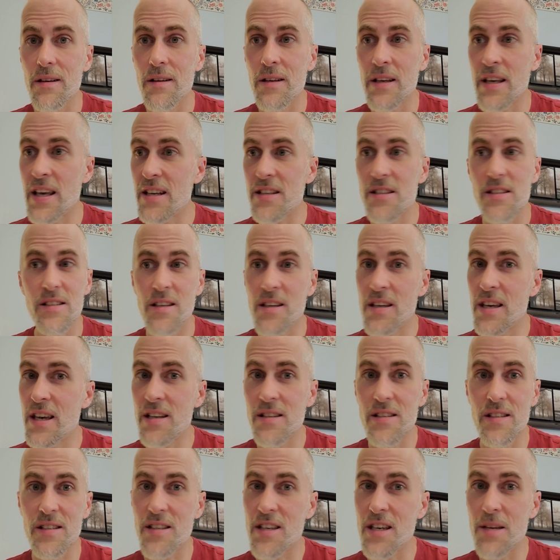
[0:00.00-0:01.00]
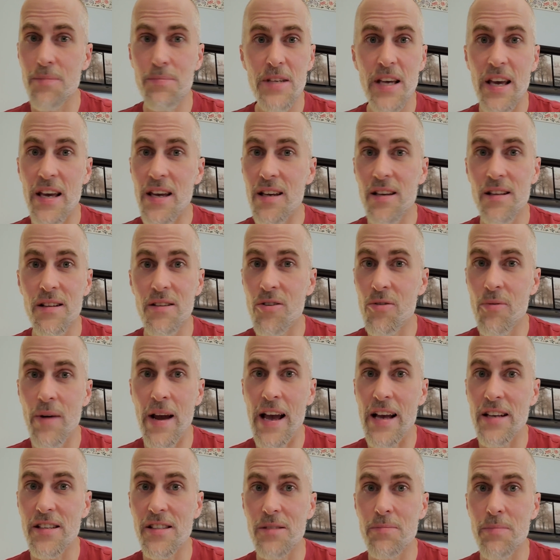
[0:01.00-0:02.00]
You can't just you can't just keep taking
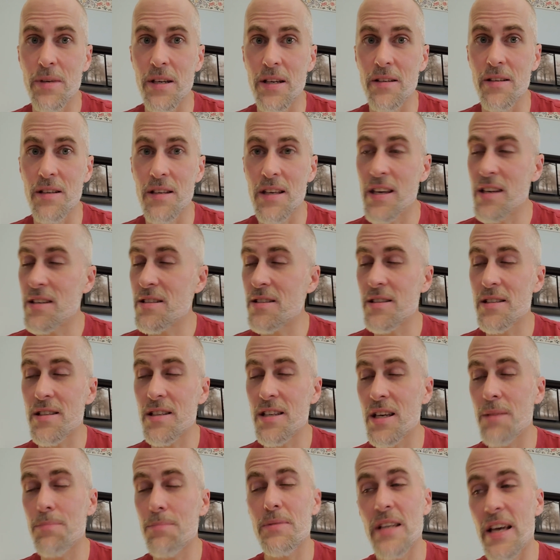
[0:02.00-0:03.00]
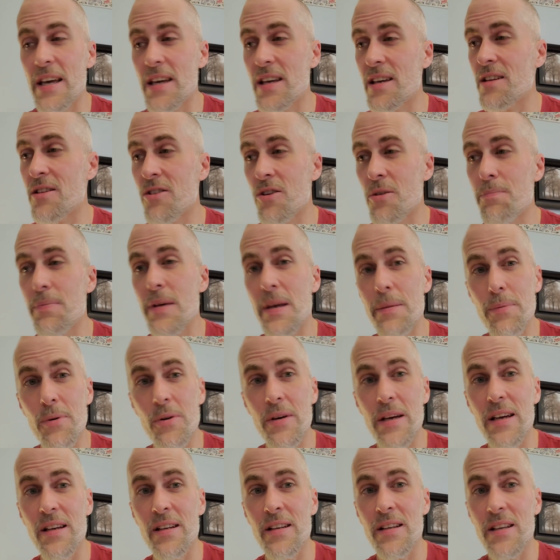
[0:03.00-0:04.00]
harassment. You can't just keep taking your people
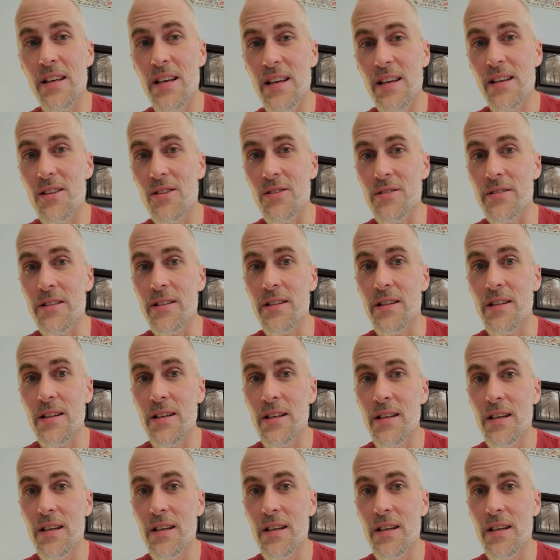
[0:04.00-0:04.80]
getting killed.